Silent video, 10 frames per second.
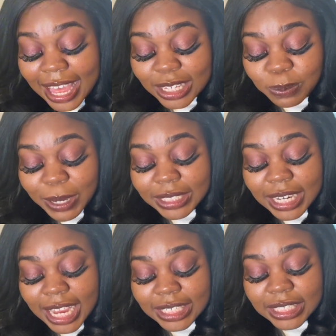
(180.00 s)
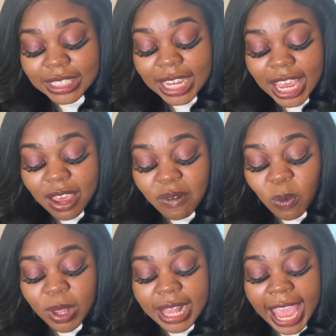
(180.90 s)
Expectations,
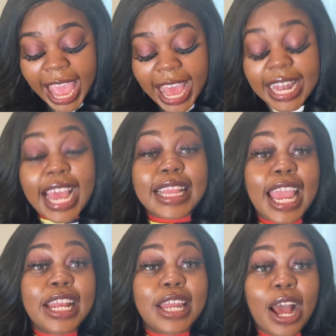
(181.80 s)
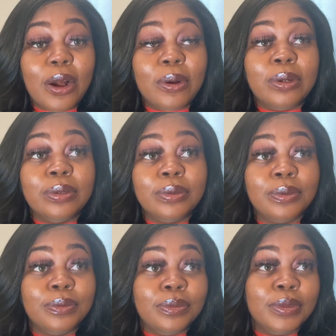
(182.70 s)
even when they act like they don't.
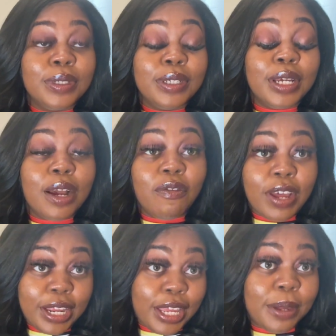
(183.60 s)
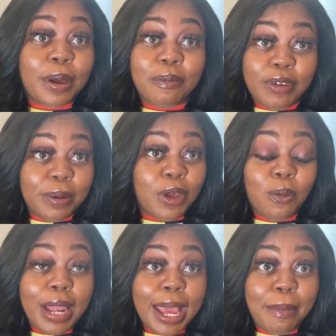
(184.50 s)
I'm finna
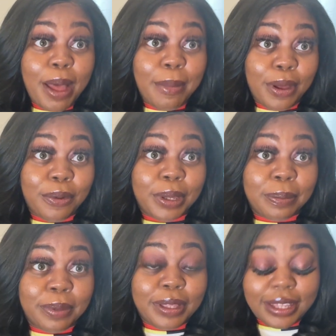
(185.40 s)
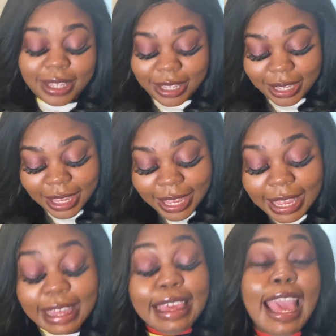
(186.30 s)
go black mama on it.
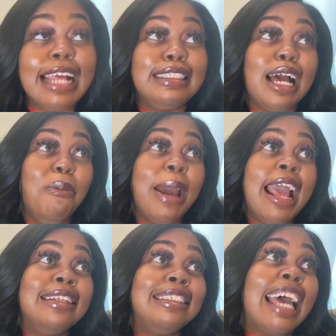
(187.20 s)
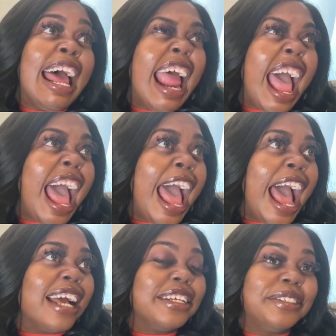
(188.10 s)
Get somewhere and sit
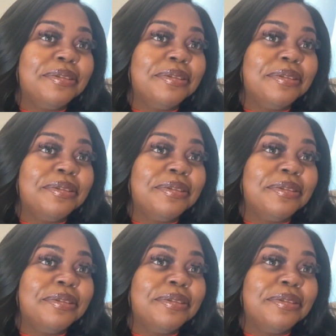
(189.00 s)
down.